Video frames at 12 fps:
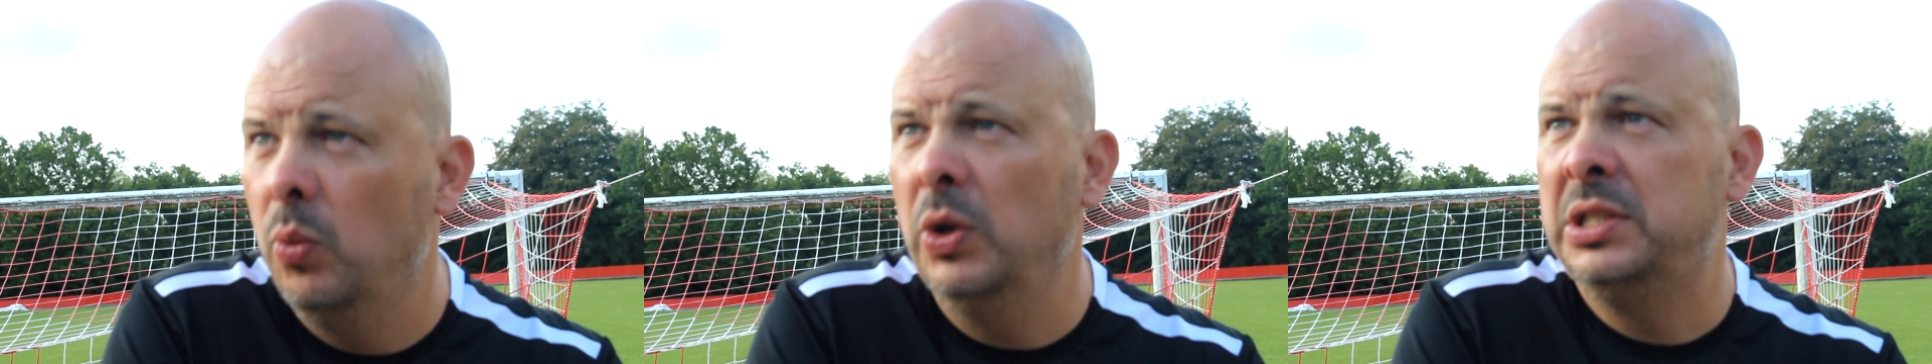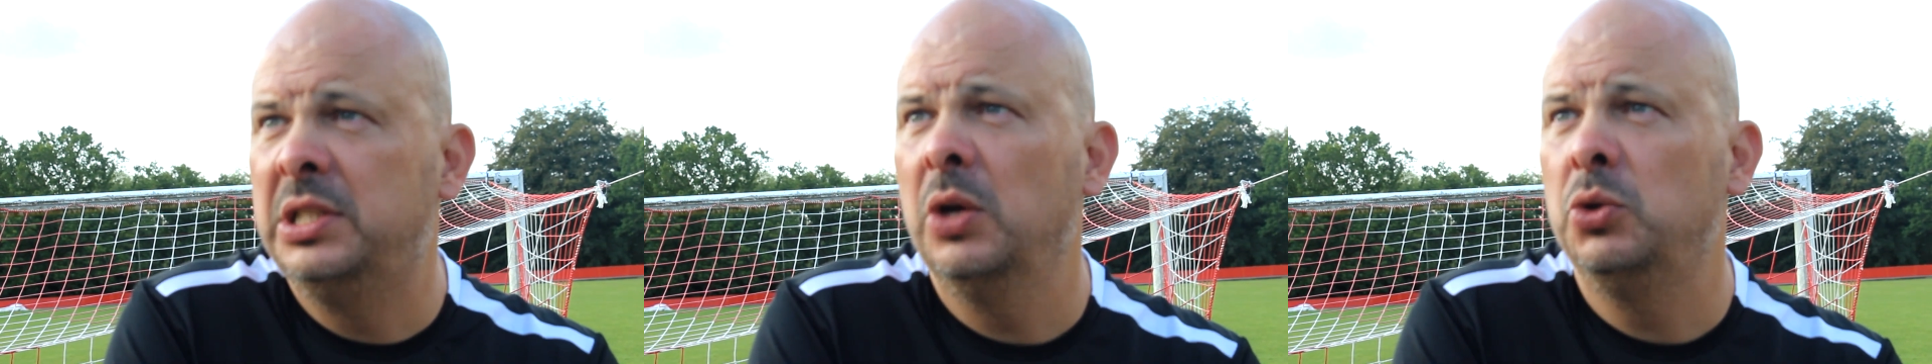
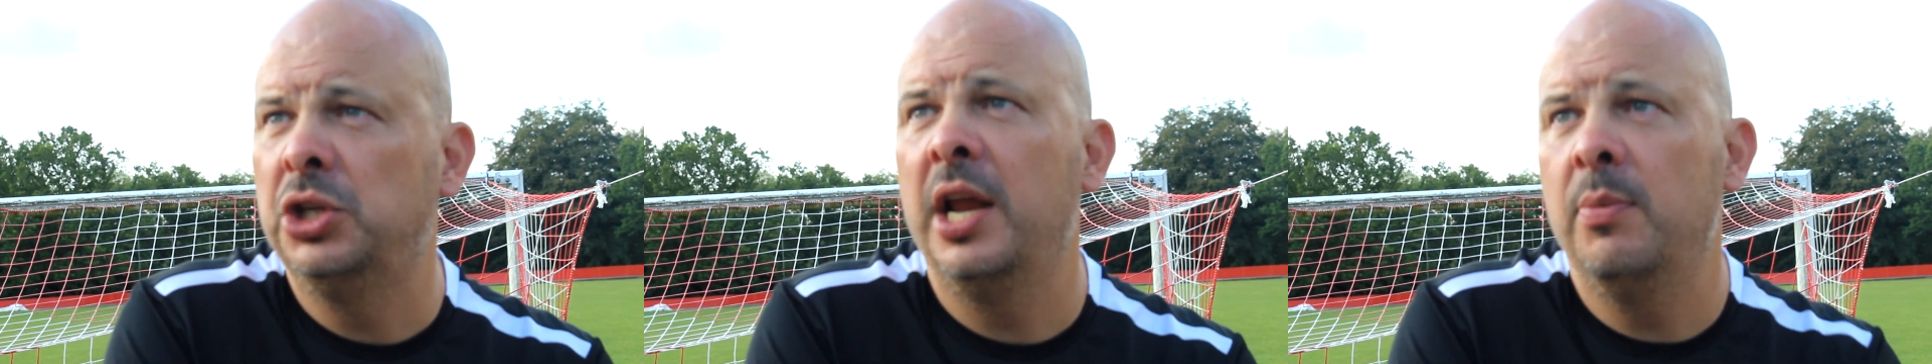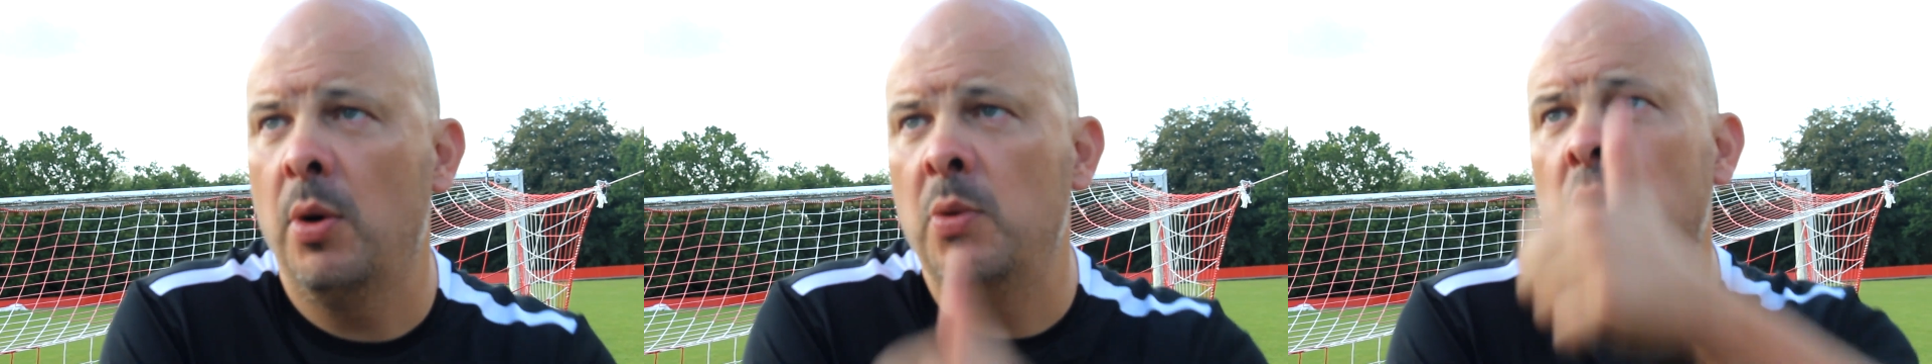We're still showing
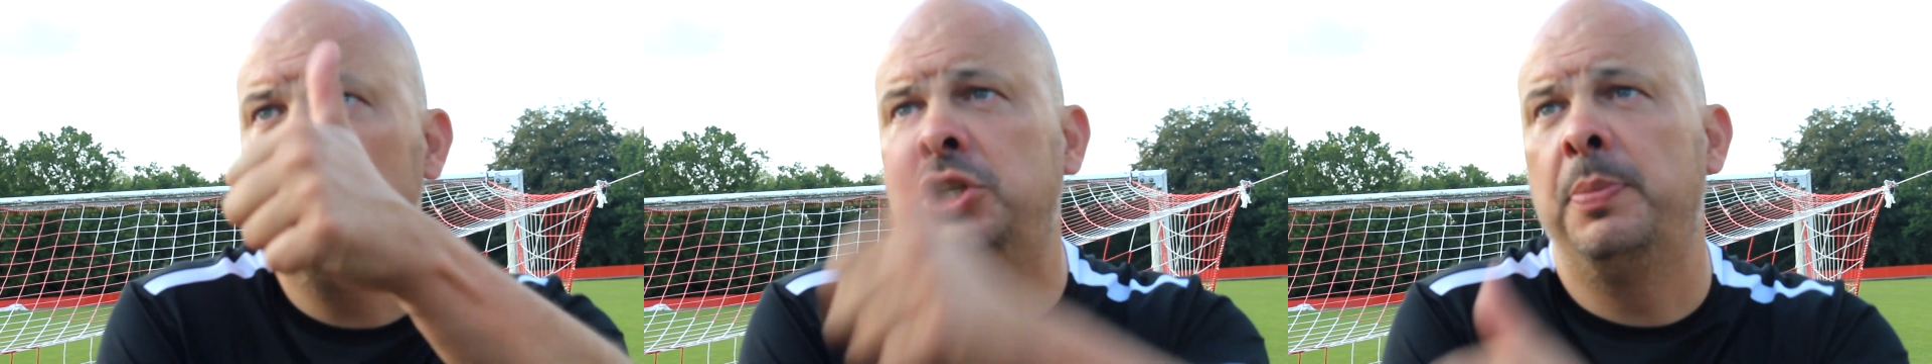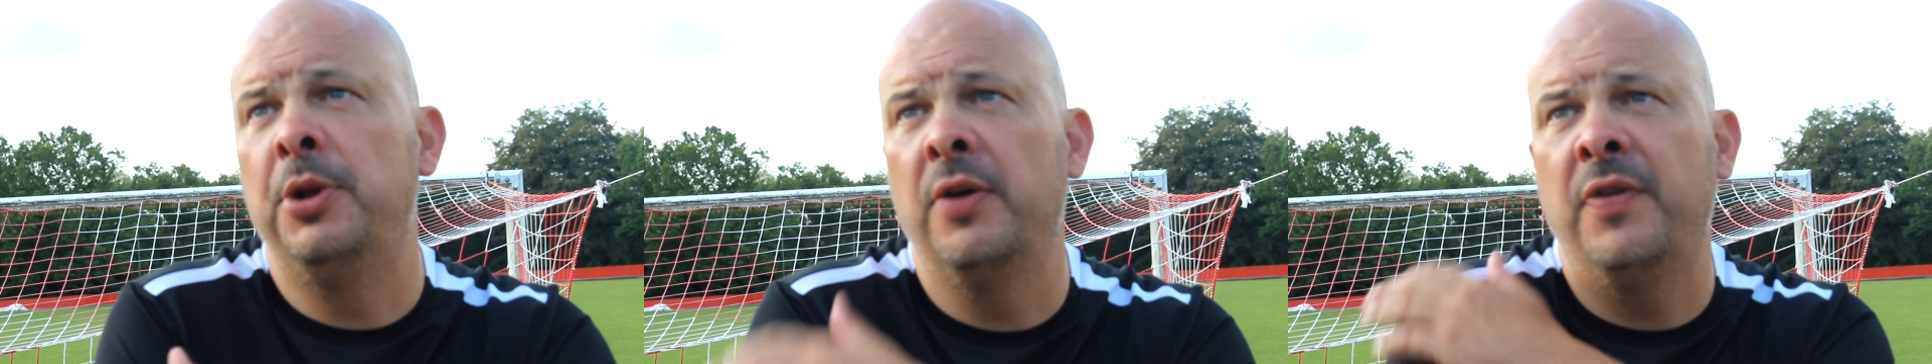him what we want. You
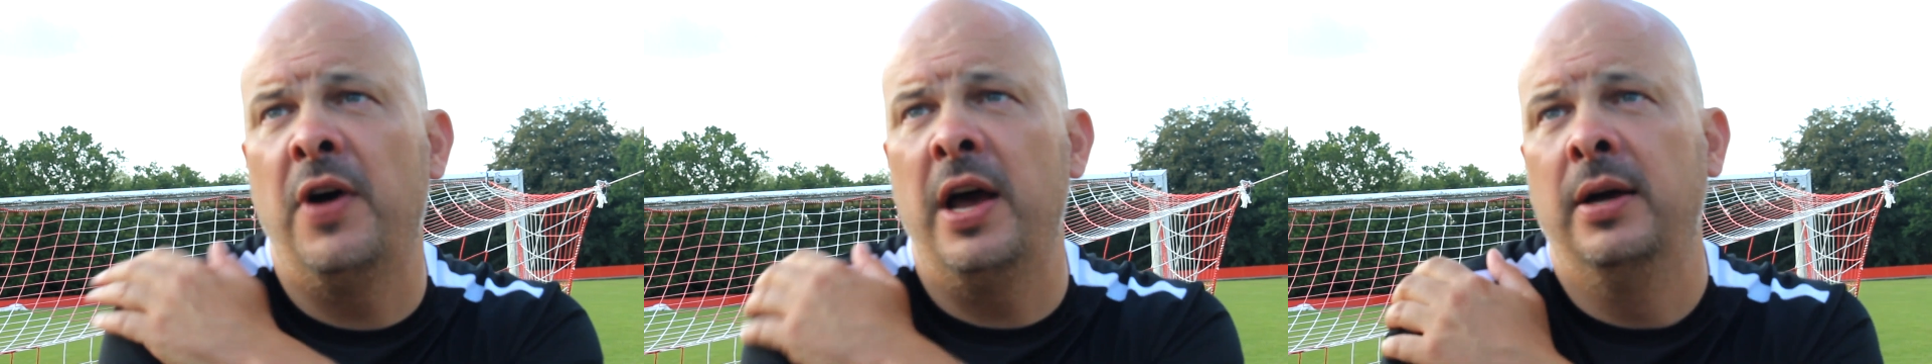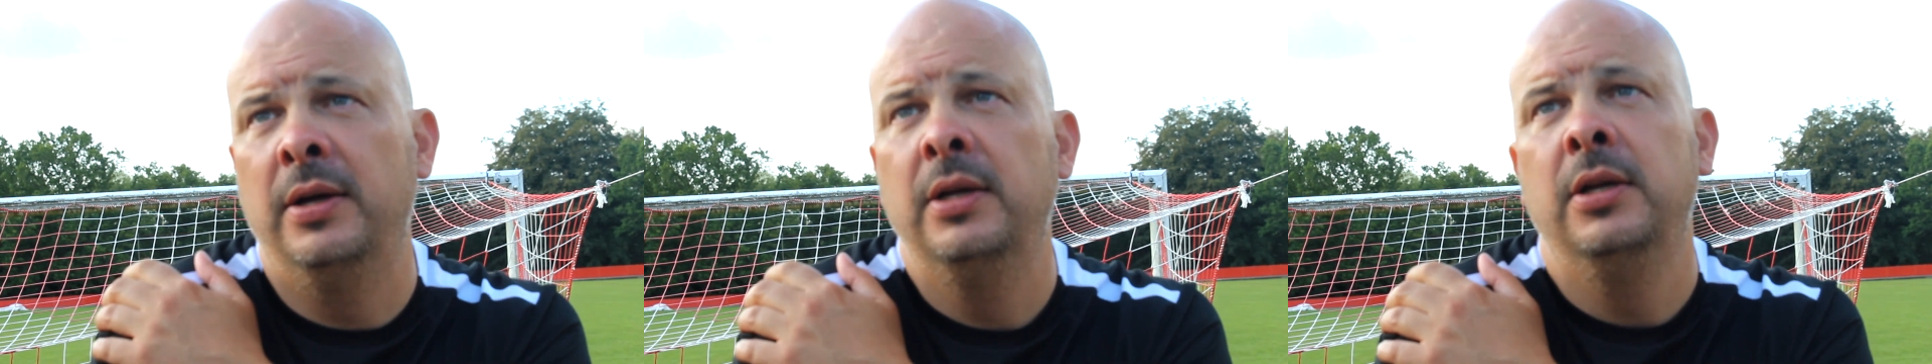chipping off, are
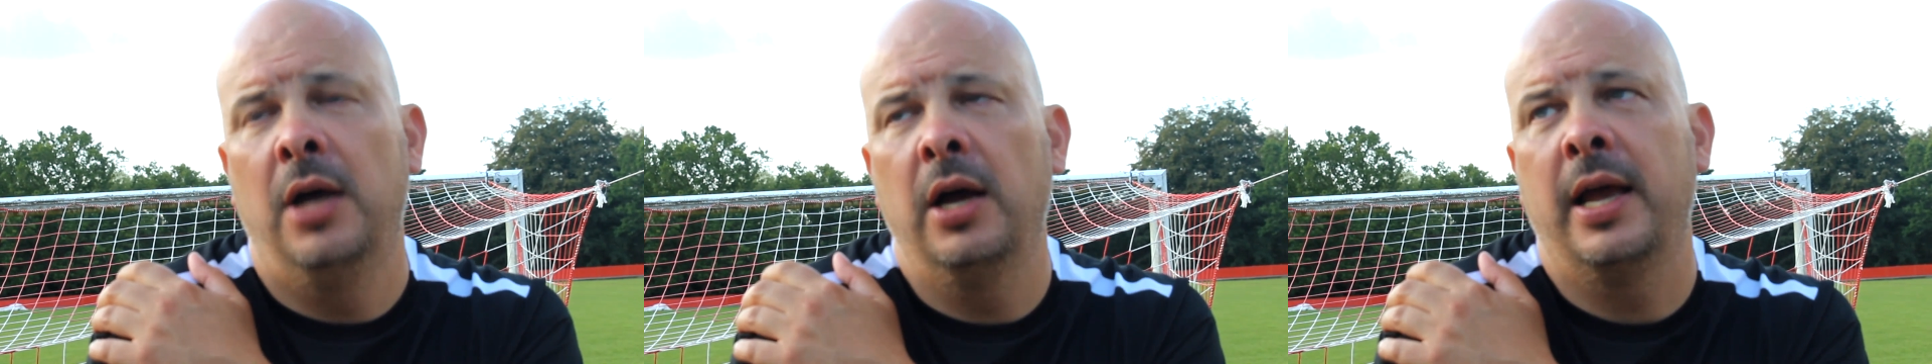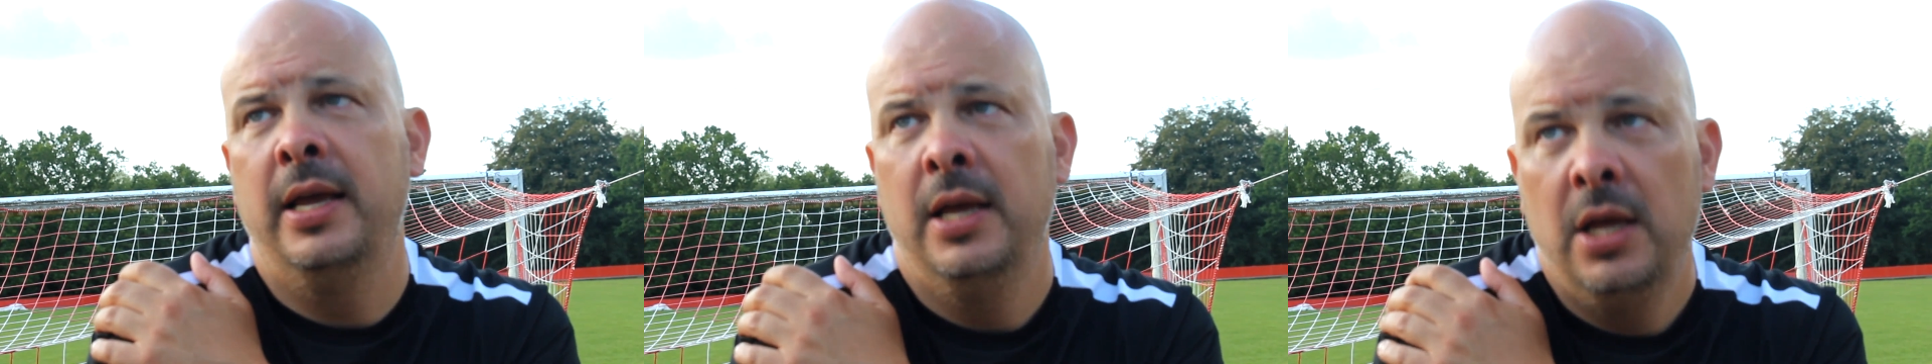you? Okay.